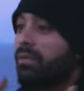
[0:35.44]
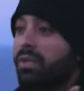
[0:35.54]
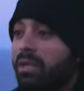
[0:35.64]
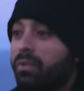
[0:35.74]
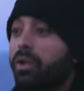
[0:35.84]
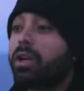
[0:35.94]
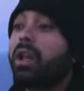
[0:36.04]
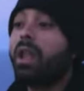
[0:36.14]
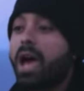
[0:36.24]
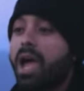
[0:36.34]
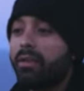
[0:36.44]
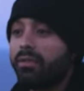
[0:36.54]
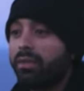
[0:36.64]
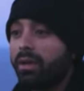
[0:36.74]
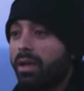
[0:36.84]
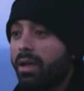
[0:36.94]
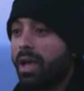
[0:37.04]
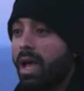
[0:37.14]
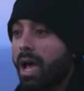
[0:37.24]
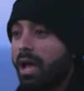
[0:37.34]
that we are alive,
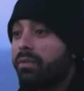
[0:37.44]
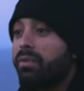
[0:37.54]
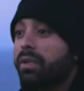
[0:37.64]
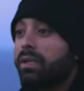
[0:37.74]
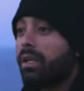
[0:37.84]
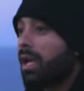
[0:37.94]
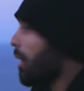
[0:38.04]
and we